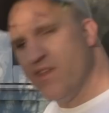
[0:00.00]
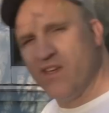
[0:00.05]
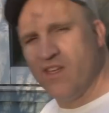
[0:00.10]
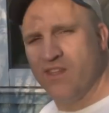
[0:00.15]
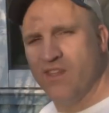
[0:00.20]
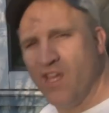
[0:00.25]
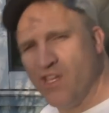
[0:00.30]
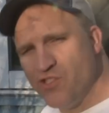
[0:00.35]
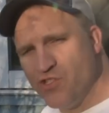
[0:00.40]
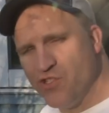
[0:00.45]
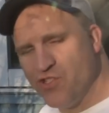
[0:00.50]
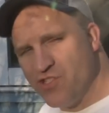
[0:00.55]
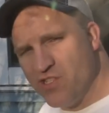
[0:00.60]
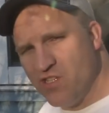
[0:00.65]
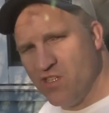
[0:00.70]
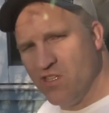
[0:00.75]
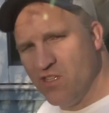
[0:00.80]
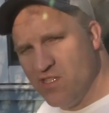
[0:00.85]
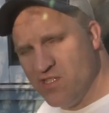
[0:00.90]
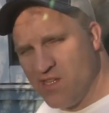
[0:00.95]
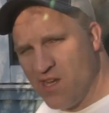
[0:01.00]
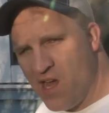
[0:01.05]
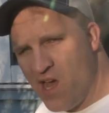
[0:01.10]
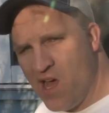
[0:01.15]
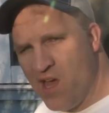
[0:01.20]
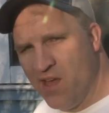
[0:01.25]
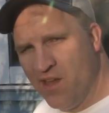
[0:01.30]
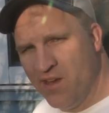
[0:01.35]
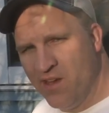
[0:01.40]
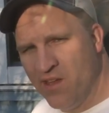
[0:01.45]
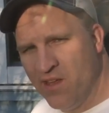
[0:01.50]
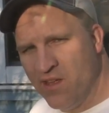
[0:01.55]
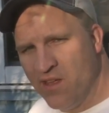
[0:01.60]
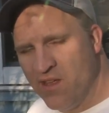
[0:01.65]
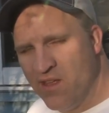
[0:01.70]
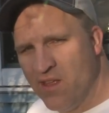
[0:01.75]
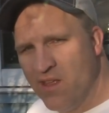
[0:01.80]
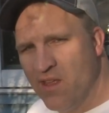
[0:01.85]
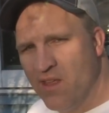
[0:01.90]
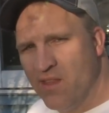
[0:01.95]
the condenser still isn't on,
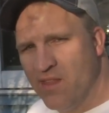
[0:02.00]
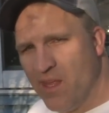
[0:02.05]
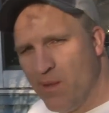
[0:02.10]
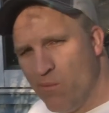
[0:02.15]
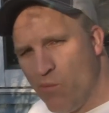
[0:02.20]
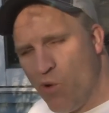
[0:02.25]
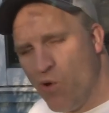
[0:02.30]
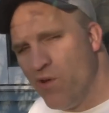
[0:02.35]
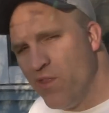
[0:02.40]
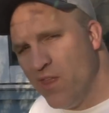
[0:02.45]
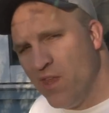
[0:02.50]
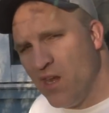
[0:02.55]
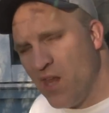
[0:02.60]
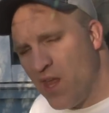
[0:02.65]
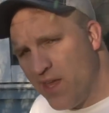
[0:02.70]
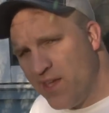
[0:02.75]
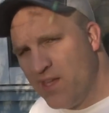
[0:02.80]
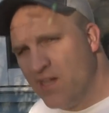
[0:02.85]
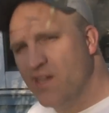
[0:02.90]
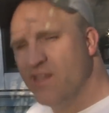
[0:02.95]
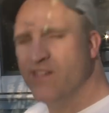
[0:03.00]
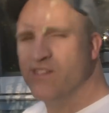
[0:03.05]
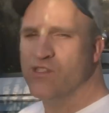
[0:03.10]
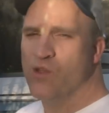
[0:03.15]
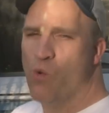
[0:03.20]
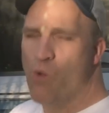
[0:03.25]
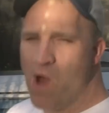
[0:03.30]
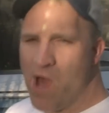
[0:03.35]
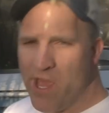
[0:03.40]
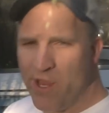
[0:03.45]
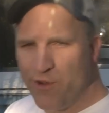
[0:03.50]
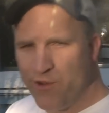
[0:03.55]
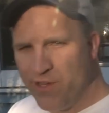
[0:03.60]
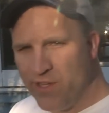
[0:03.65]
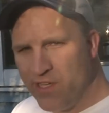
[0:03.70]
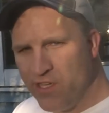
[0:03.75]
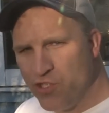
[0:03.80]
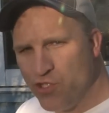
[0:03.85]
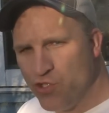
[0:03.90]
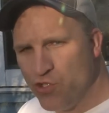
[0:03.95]
then more than likely it's a
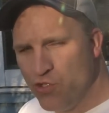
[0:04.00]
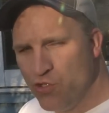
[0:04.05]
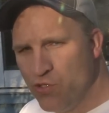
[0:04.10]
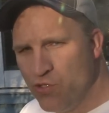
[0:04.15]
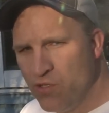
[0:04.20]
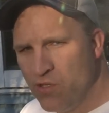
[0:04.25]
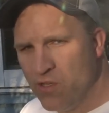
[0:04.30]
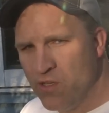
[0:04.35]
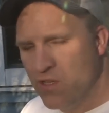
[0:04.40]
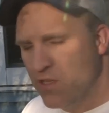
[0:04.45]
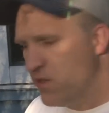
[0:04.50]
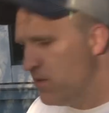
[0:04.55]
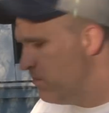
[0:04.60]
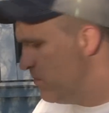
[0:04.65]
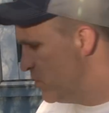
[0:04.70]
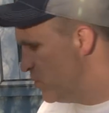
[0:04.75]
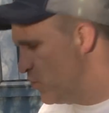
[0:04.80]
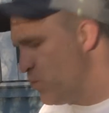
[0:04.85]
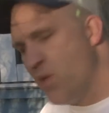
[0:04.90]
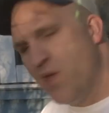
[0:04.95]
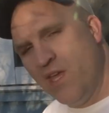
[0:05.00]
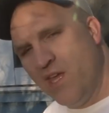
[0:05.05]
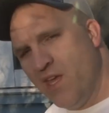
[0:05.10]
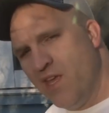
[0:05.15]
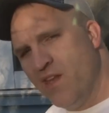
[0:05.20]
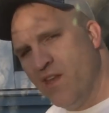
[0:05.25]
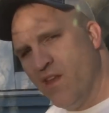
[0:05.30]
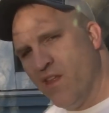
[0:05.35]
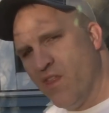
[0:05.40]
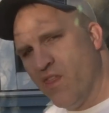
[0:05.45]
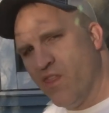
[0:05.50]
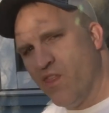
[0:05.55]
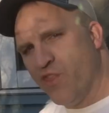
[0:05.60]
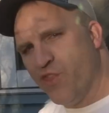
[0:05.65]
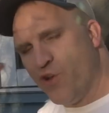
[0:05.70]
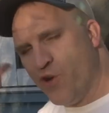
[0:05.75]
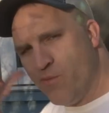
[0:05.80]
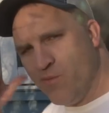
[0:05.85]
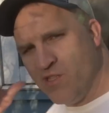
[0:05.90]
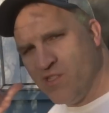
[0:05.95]
wiring issue between the
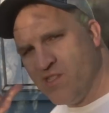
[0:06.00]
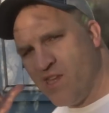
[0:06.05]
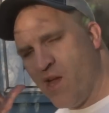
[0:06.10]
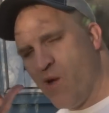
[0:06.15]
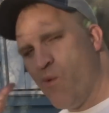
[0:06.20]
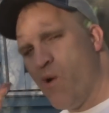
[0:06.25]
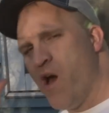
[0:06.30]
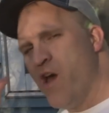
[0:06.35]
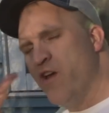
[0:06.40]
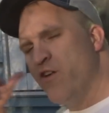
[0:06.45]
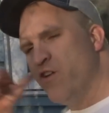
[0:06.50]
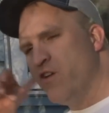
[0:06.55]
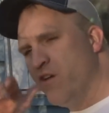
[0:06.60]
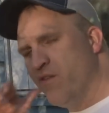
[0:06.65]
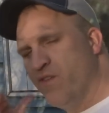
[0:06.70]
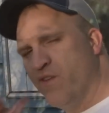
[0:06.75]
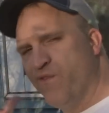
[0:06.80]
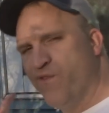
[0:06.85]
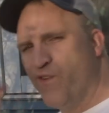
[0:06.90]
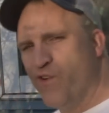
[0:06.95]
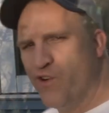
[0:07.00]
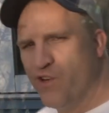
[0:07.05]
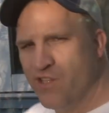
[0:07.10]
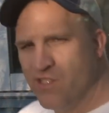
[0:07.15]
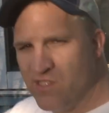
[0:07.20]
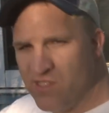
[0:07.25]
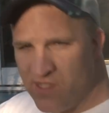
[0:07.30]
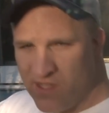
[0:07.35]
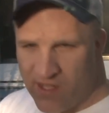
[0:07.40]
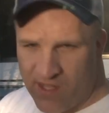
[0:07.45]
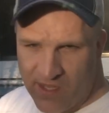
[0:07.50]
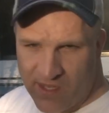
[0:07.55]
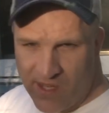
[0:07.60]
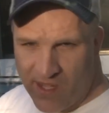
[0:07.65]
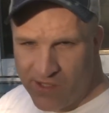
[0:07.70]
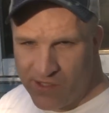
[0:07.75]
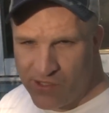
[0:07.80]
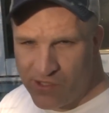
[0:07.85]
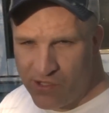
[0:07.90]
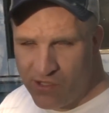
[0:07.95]
thermostat wiring of the furnace to the
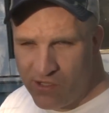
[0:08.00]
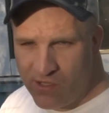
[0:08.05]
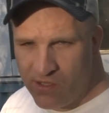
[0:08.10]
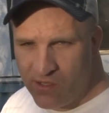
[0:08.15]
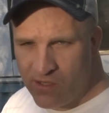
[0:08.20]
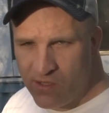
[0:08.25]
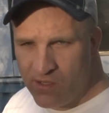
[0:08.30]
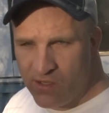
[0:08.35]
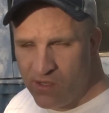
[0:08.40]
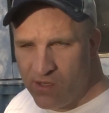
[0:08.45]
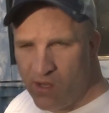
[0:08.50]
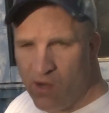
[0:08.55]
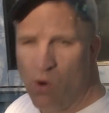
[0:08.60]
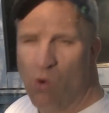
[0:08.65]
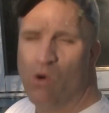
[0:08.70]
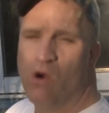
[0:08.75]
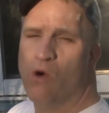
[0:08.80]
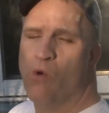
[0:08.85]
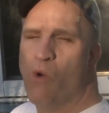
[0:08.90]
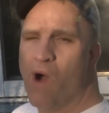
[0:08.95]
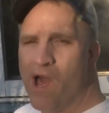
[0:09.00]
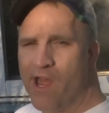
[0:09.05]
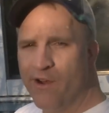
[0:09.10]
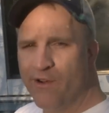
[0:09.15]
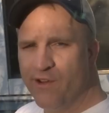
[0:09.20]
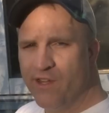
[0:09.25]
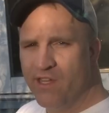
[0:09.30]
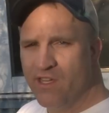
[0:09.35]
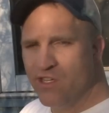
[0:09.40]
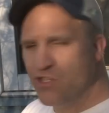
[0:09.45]
condenser, or a wiring